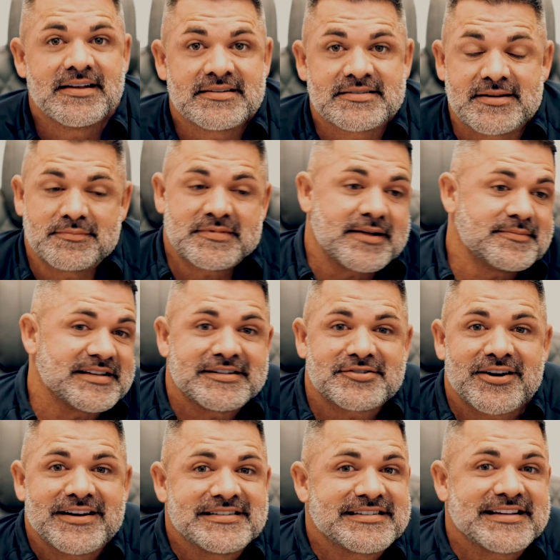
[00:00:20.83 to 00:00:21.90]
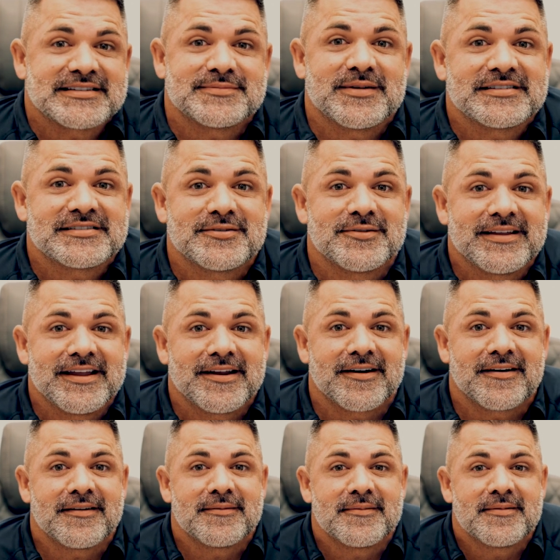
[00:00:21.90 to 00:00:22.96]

Sometimes they train 6 months to a year.